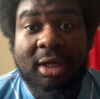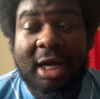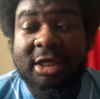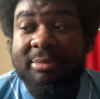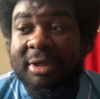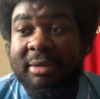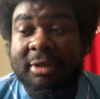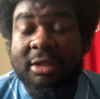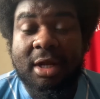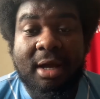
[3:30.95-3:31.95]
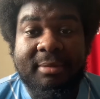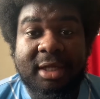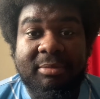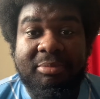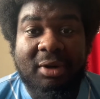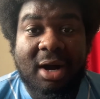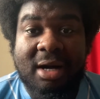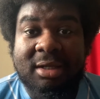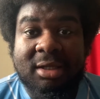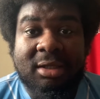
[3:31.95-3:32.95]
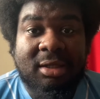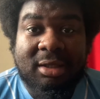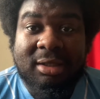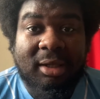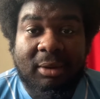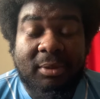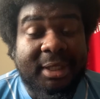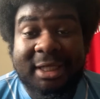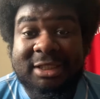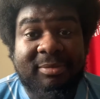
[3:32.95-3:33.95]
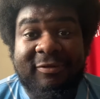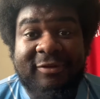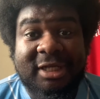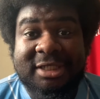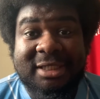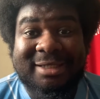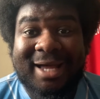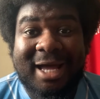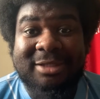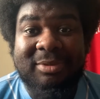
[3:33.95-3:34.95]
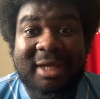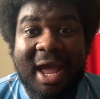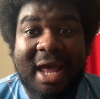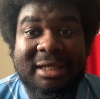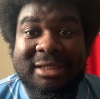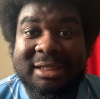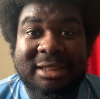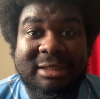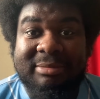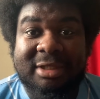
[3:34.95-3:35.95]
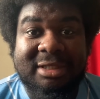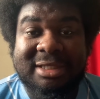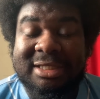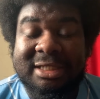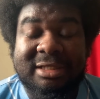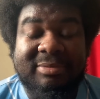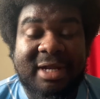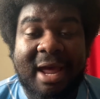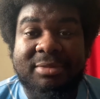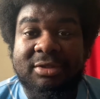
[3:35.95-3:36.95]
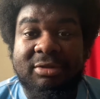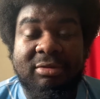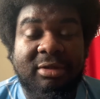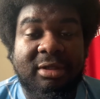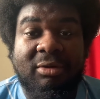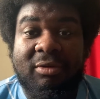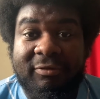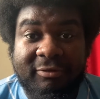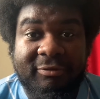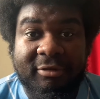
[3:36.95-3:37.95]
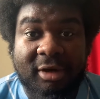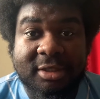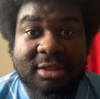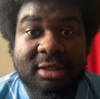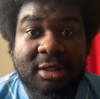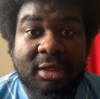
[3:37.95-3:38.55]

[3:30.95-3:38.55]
I don't blame you, you know what I mean? But we need to be finishing as high as we can this season because this season's been absolutely awful for us.